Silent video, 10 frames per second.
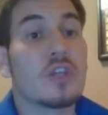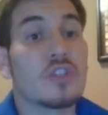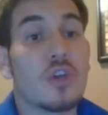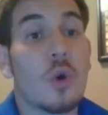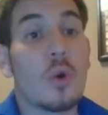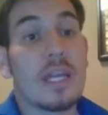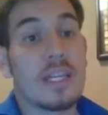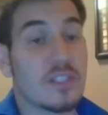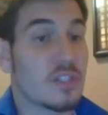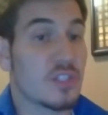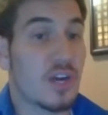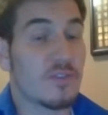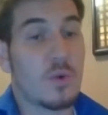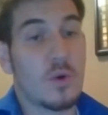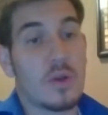So it is a
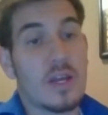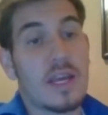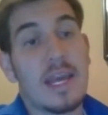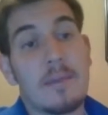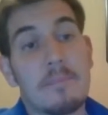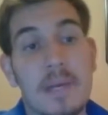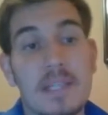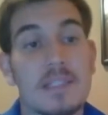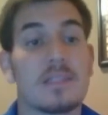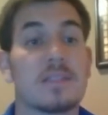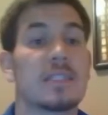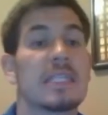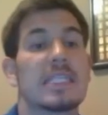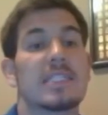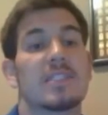soft quota, and basically
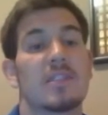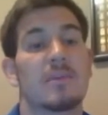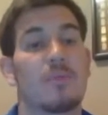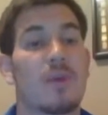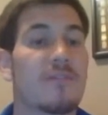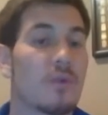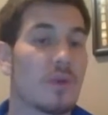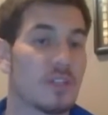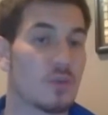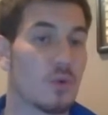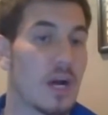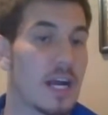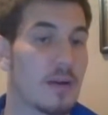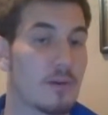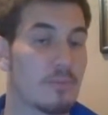it's the preferential
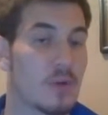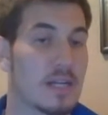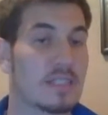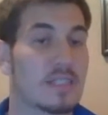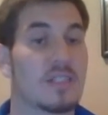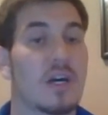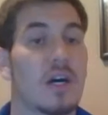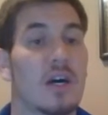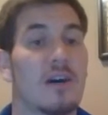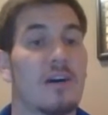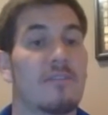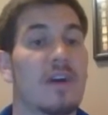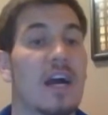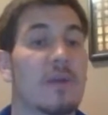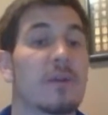hiring practice of
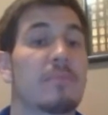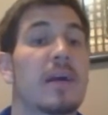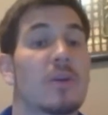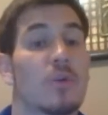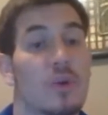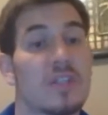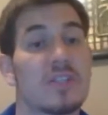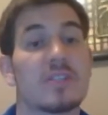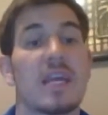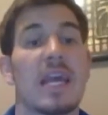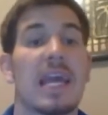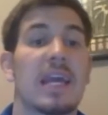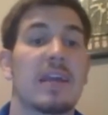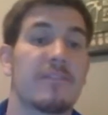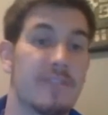hiring minorities
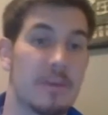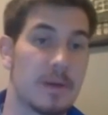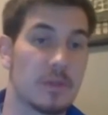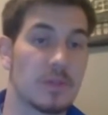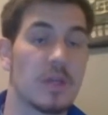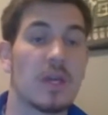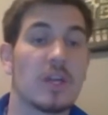and females.